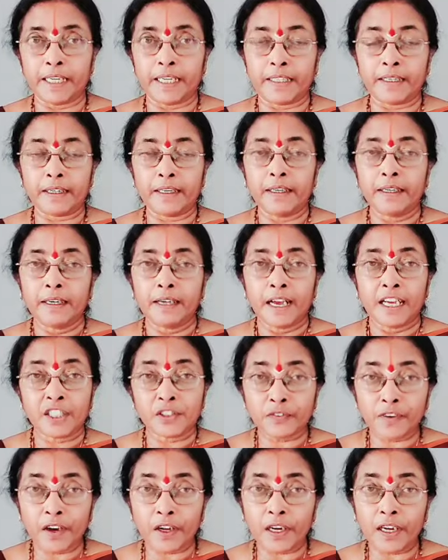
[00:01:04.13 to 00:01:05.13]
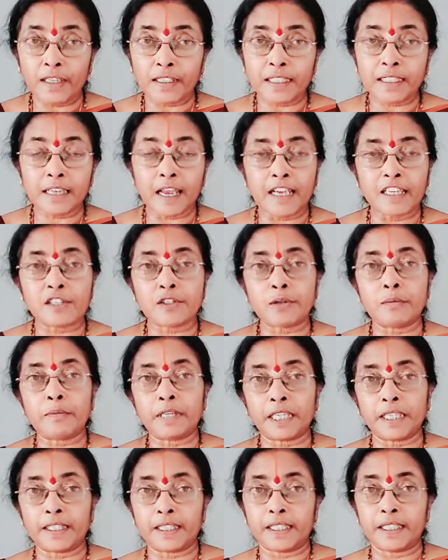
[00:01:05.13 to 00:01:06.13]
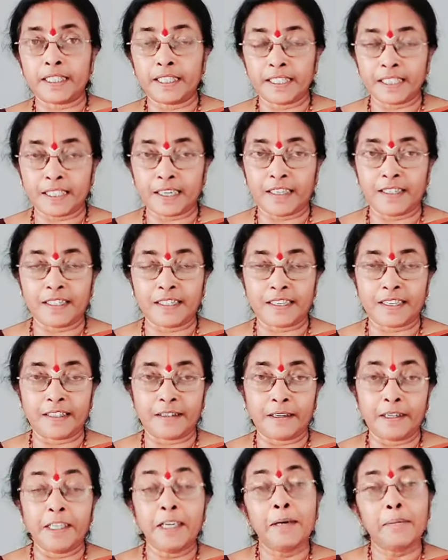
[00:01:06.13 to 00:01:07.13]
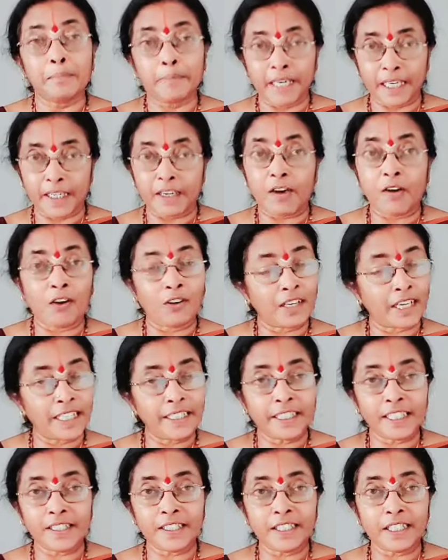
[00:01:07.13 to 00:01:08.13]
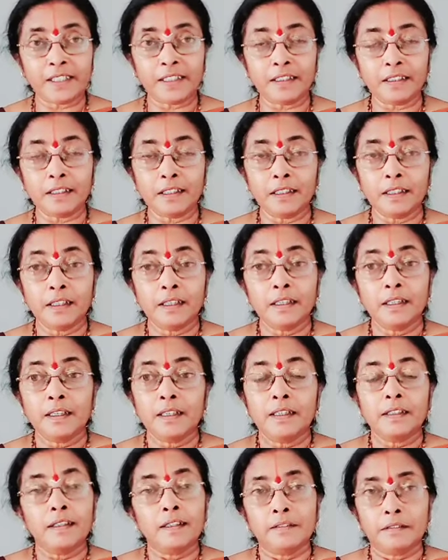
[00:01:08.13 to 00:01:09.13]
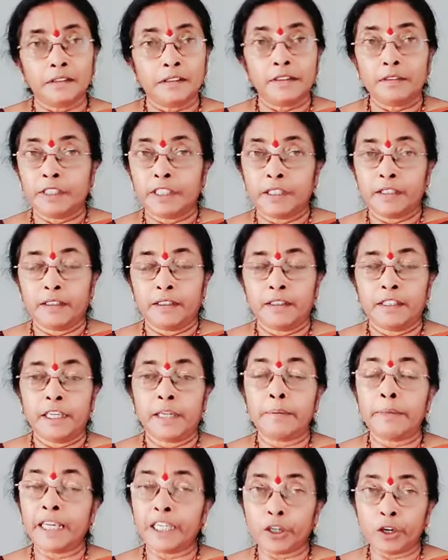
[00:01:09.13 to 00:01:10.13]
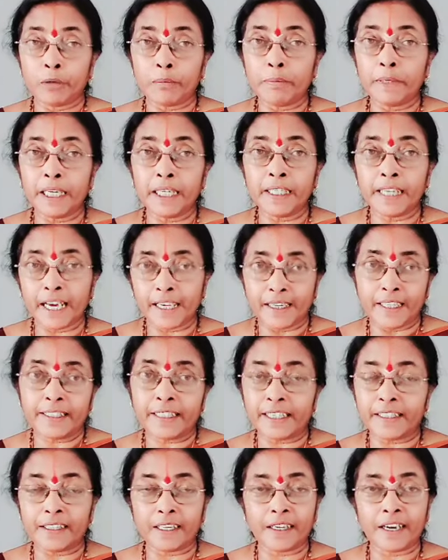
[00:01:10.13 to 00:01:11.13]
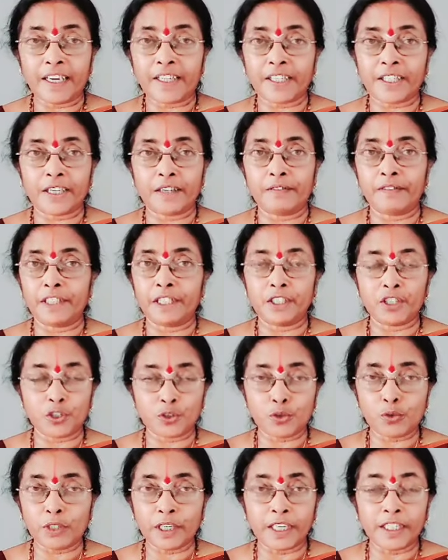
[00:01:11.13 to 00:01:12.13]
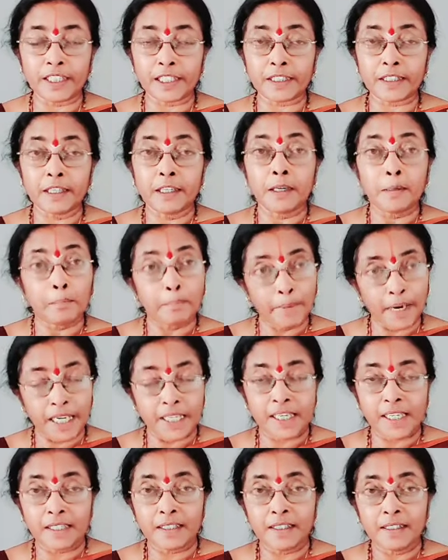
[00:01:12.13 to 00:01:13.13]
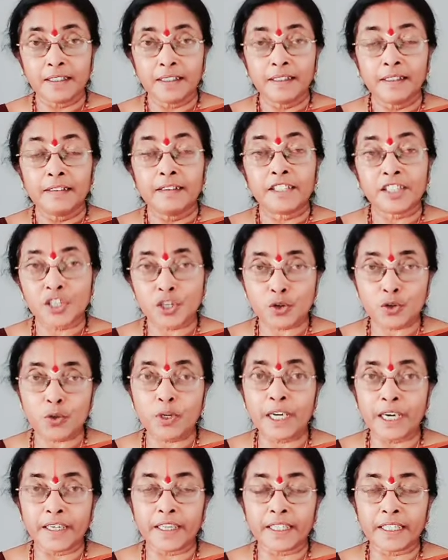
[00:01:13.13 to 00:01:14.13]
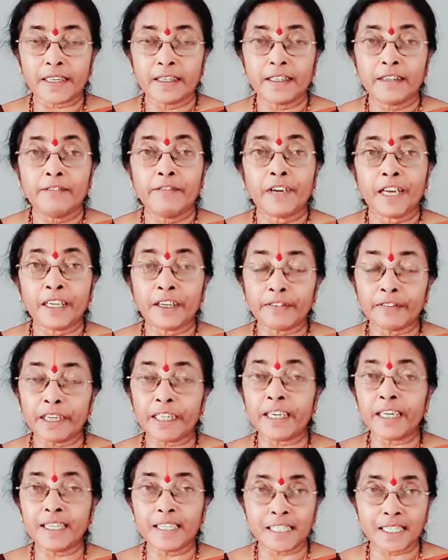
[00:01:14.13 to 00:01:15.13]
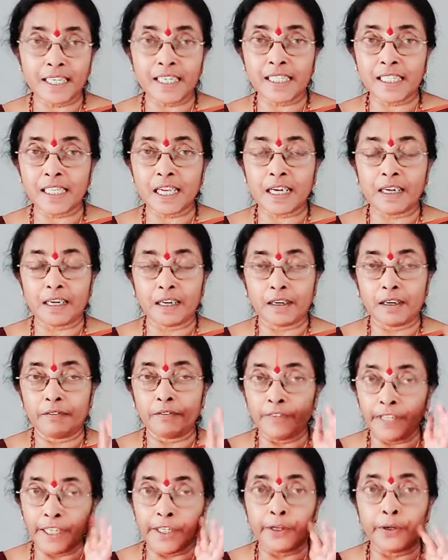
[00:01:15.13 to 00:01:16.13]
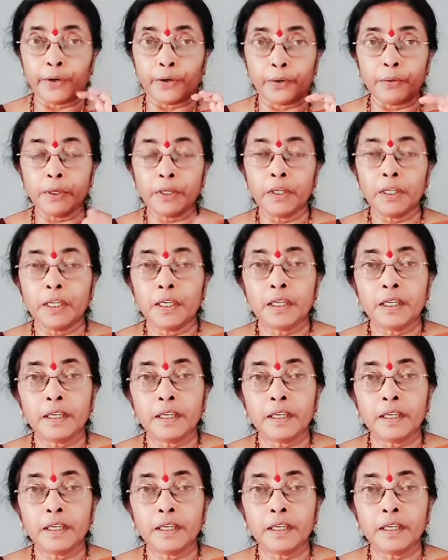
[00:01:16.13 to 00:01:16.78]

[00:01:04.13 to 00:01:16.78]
there as far as classroom teaching is concerned. But online teaching, there may not be direct interaction with the students, but the student, whenever he sees the video,